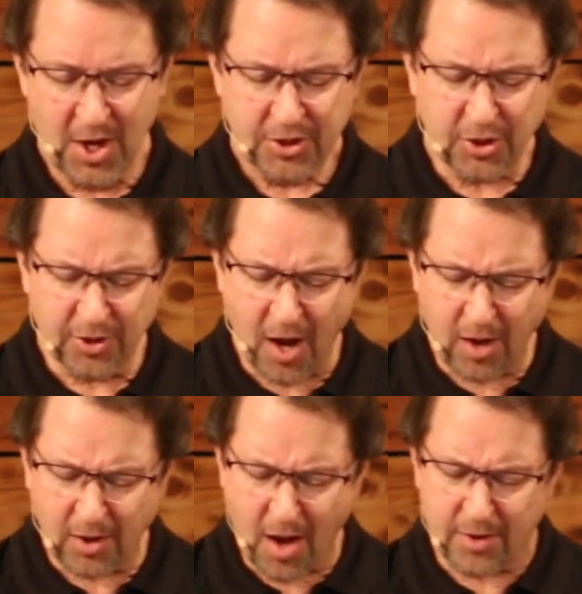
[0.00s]
So,
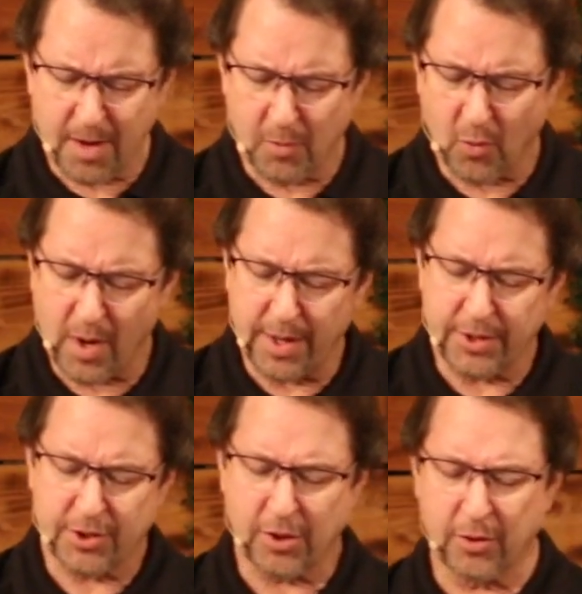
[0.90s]
not, law number one
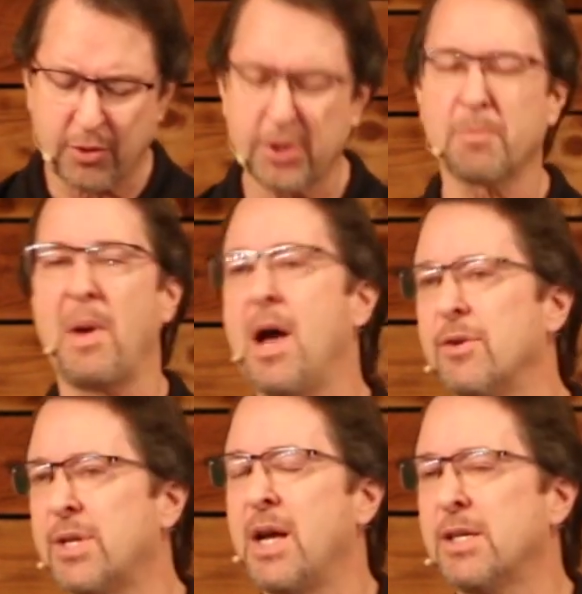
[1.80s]
is your, your
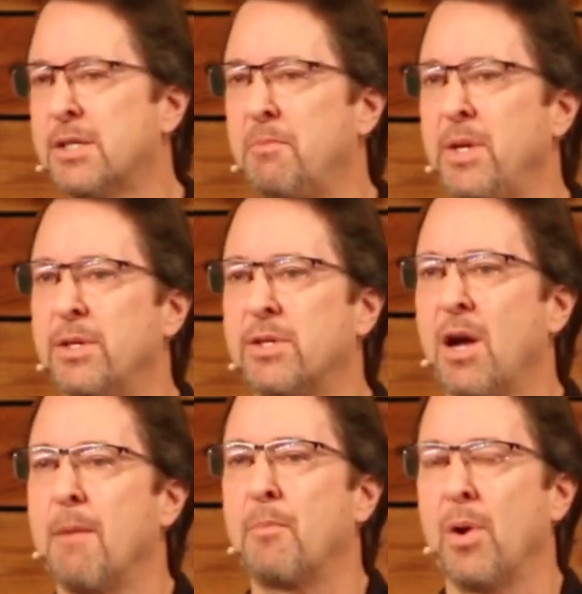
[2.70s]
spouse has to be the
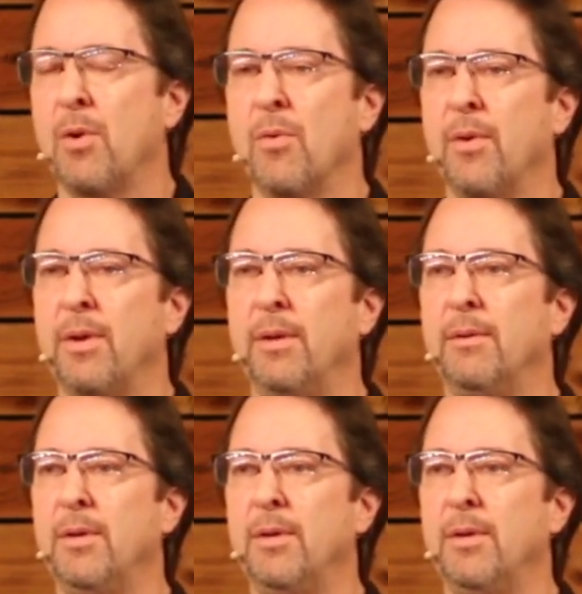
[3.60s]
top priority.